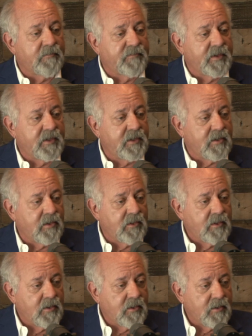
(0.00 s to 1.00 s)
feeding
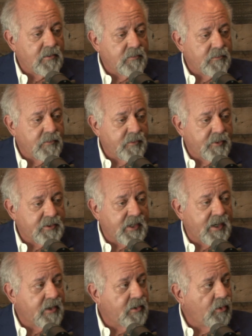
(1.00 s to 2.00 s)

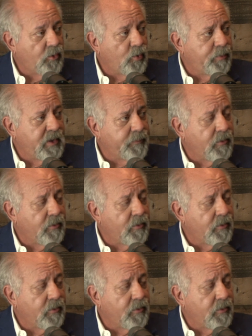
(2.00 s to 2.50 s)
retiring old people.